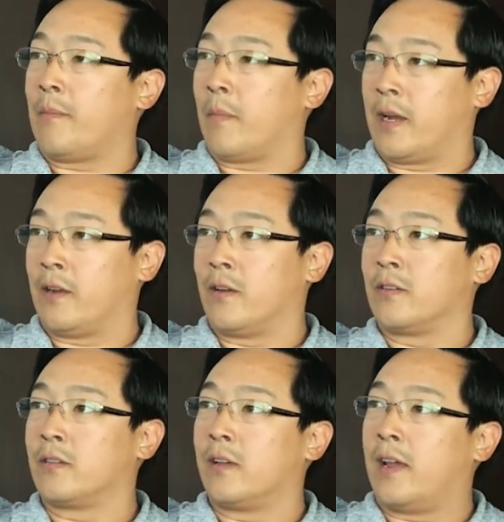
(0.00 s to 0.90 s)

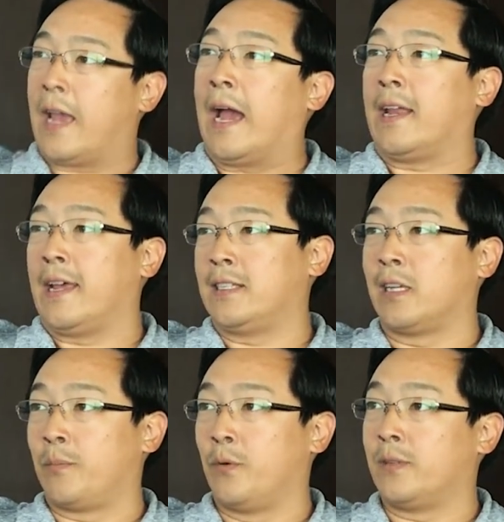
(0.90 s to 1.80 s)
miners had
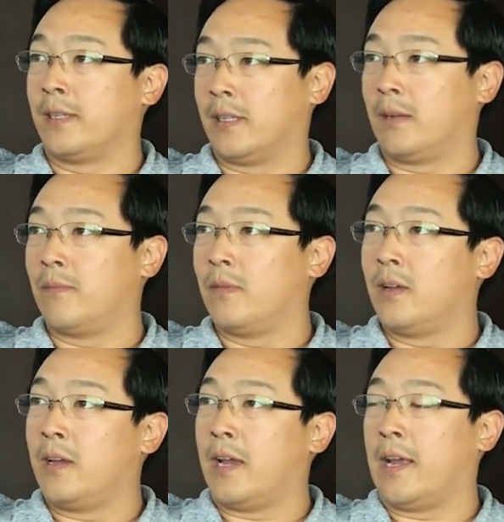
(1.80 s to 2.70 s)
ASIC boost in them,
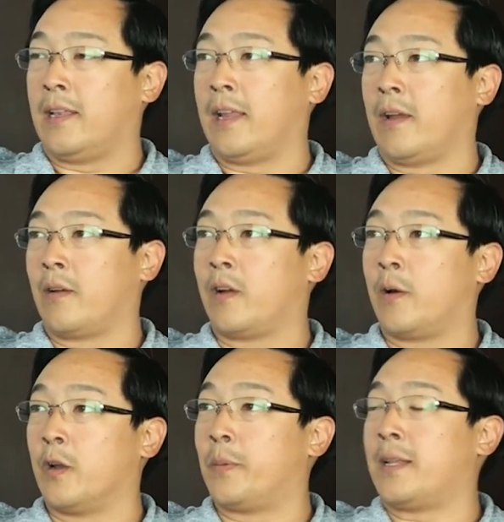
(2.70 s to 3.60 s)
and they
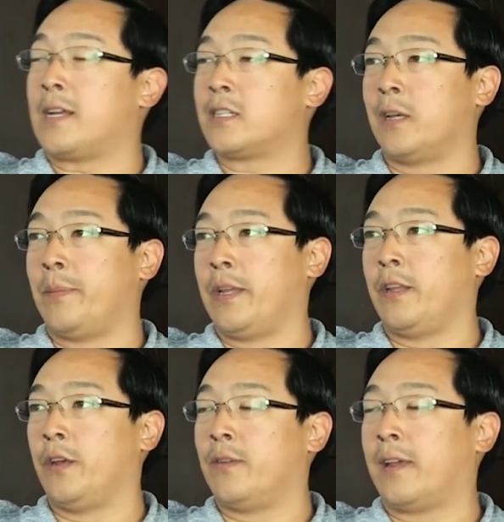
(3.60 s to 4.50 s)
could potentially be
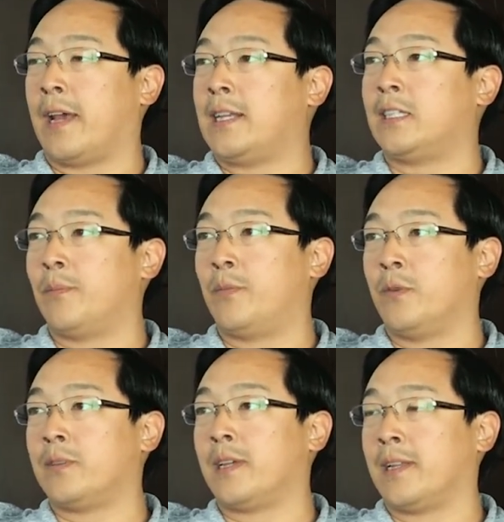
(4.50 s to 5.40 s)
using ASIC
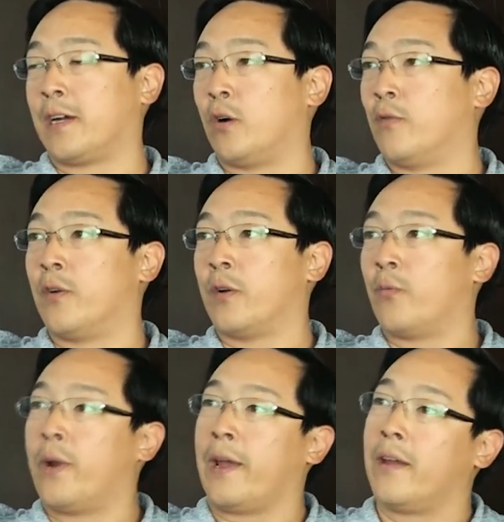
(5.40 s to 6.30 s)
boost in a covert
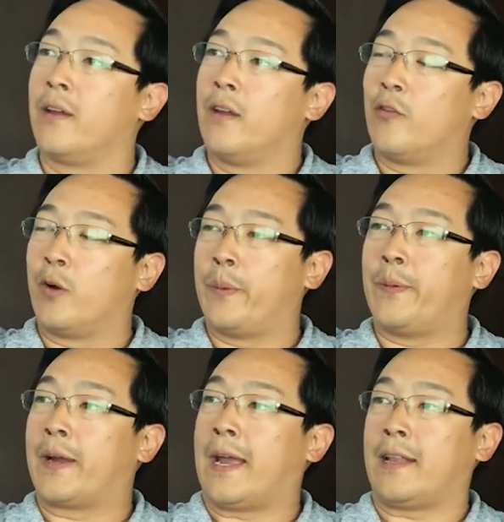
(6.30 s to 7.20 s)
way where
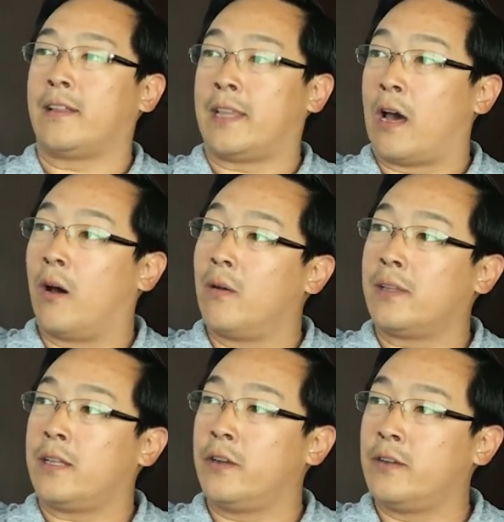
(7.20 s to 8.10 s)
people can't tell
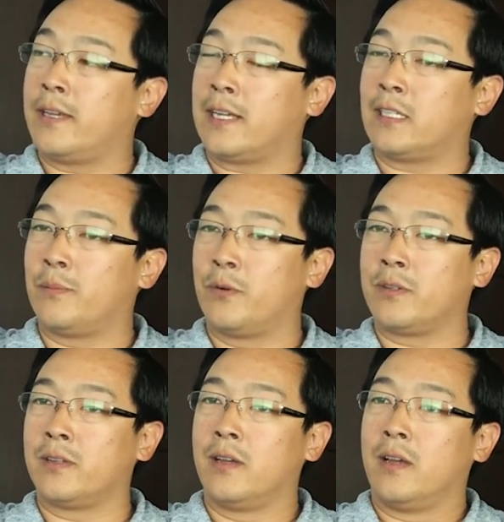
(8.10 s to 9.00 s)
that they're using ASIC
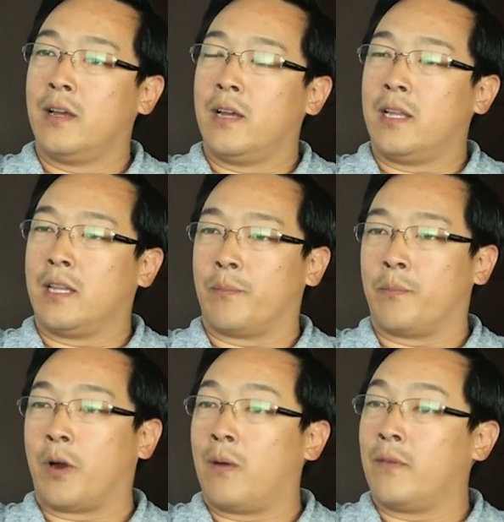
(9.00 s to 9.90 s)
boost. The
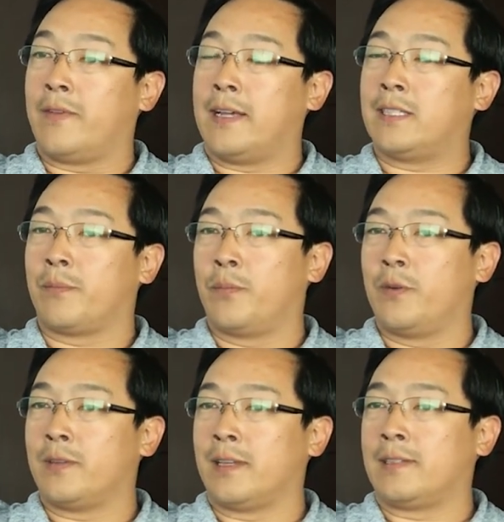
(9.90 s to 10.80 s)
problem with ASIC
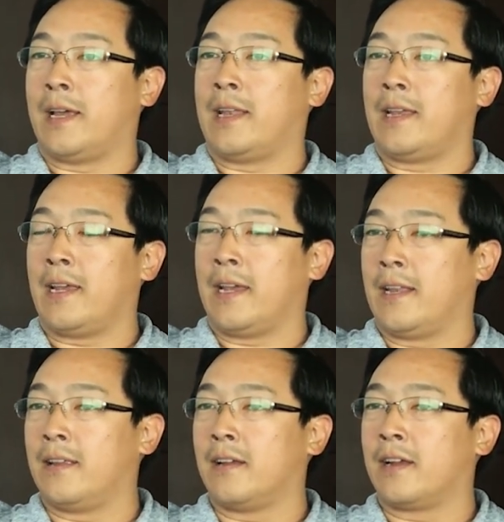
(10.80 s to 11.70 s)
boost is that
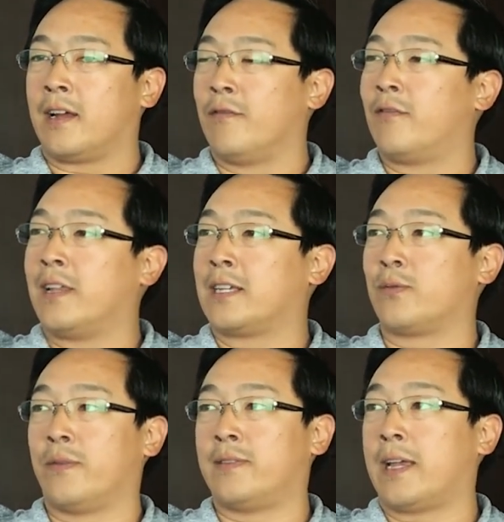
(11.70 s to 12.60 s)
it conflicts
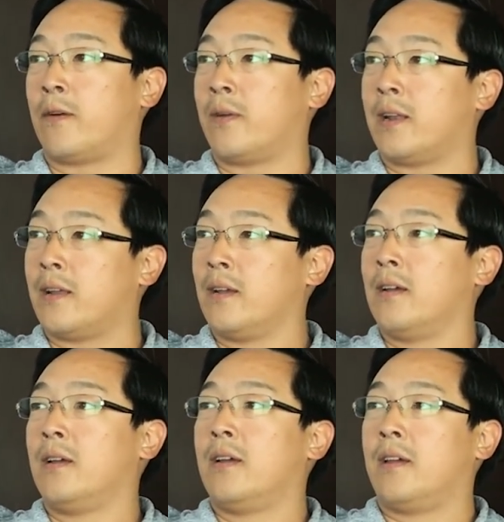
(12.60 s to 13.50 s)
with SegWit.
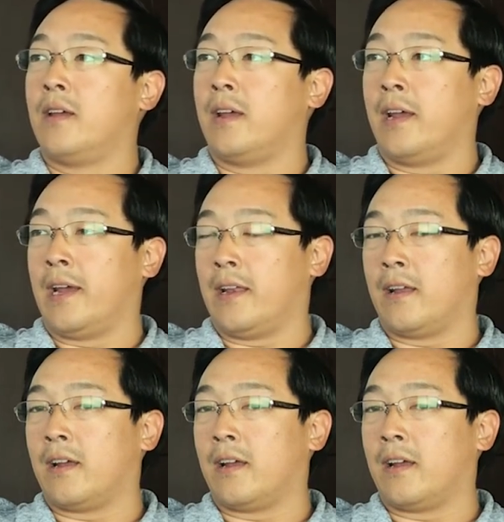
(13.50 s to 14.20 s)
It